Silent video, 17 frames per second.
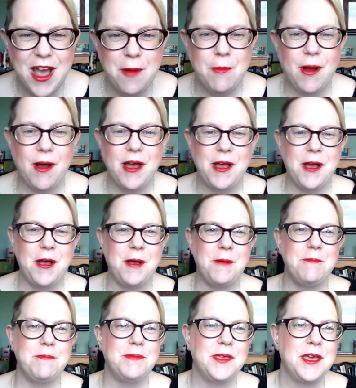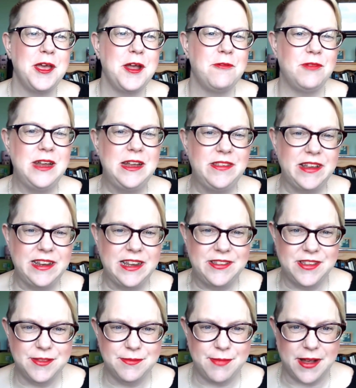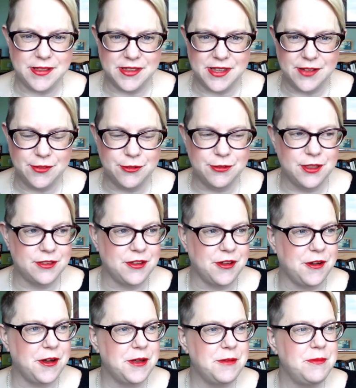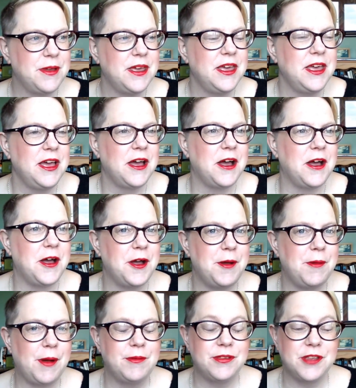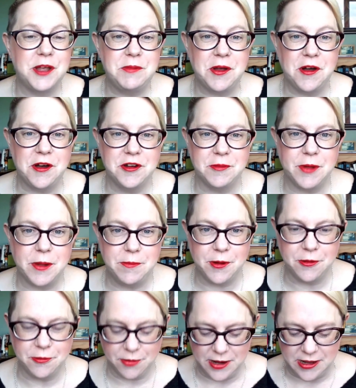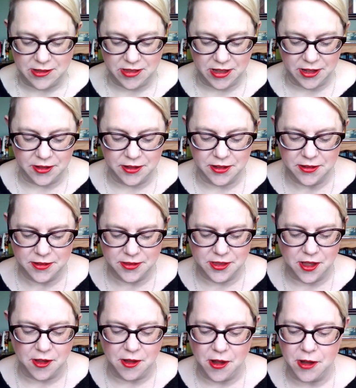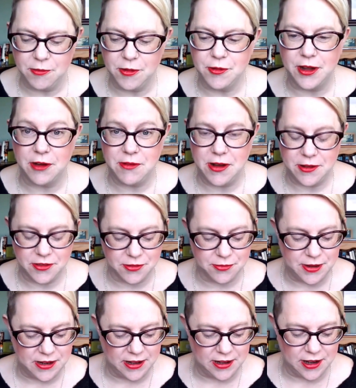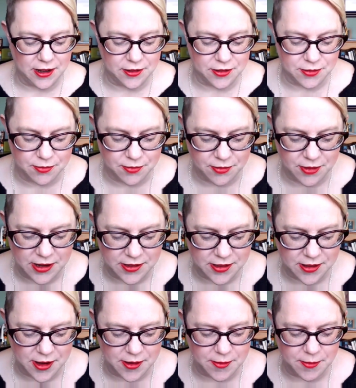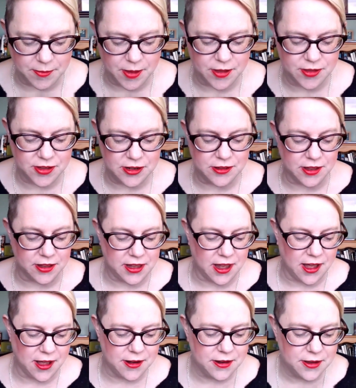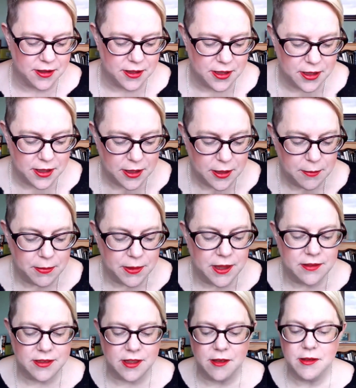My reading list is massive all the time. I'm so behind on my blog reading, so I will get round to reading those as soon as I can. So